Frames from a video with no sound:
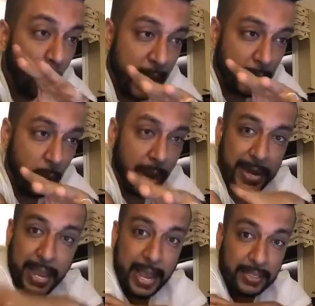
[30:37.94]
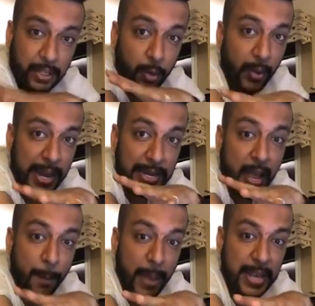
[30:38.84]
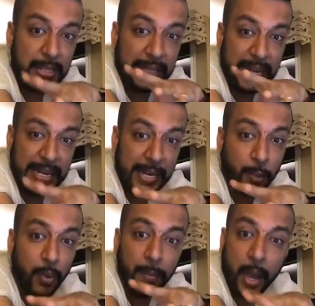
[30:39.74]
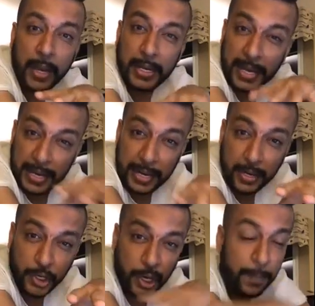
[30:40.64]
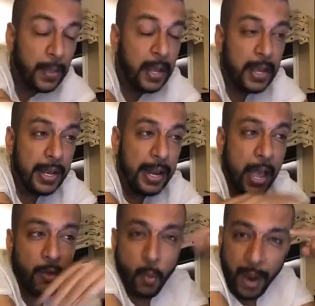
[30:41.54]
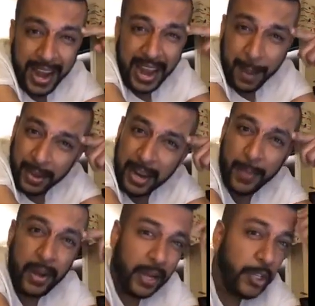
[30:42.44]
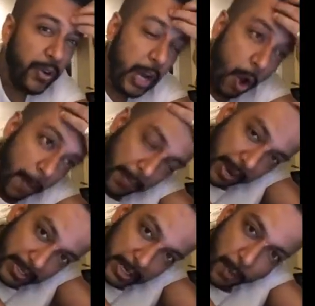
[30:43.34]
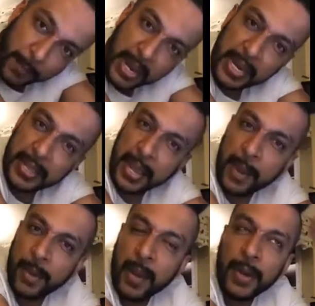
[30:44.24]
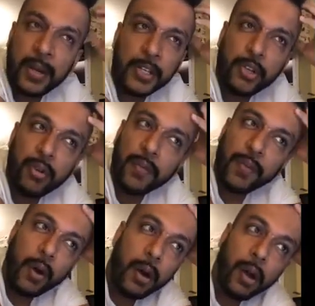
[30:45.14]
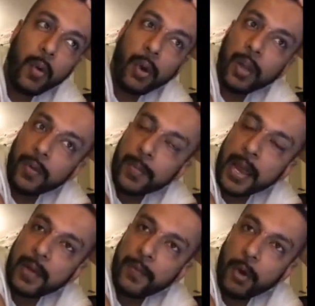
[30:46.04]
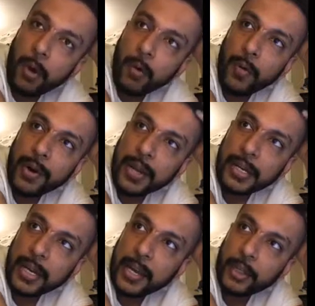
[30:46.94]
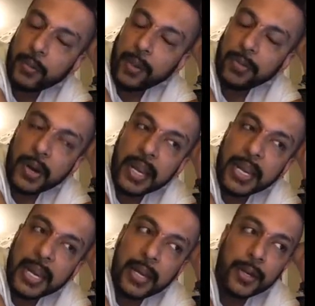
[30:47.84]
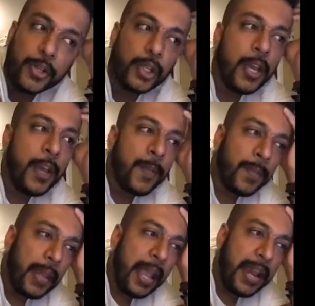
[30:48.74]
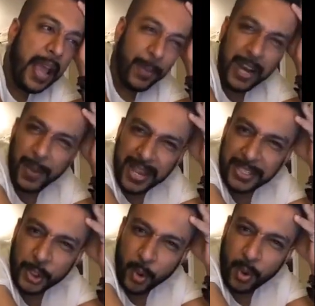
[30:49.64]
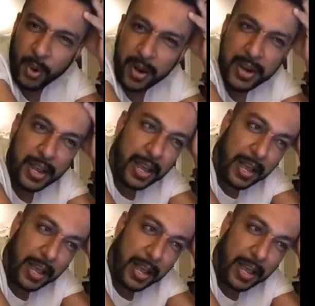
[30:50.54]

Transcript: OneCoin has a great, amazing network marketing leadership. Now, the way MLM industry operates, now being in the MLM industry for whatever, man, for over a decade, 12, 13 years, and MLM has its own